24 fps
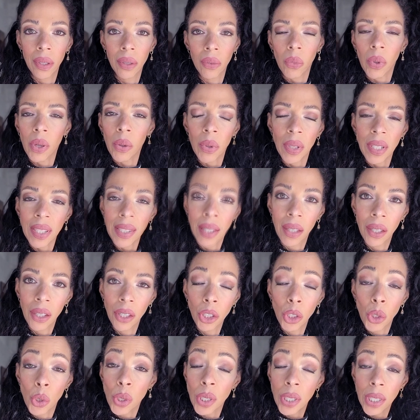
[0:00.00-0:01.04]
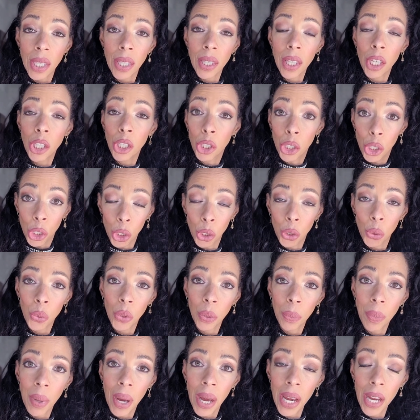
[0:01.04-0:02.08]
Wait, what's that? You said that you would
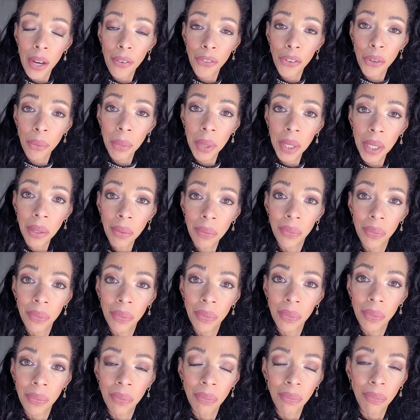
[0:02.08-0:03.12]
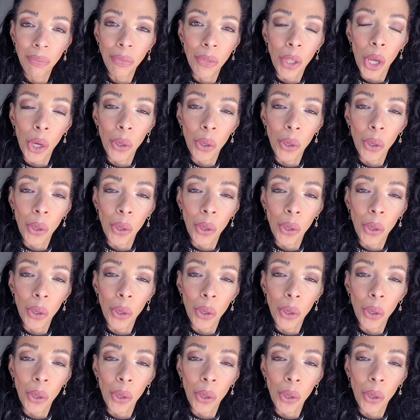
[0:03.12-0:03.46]
buy it for me? No.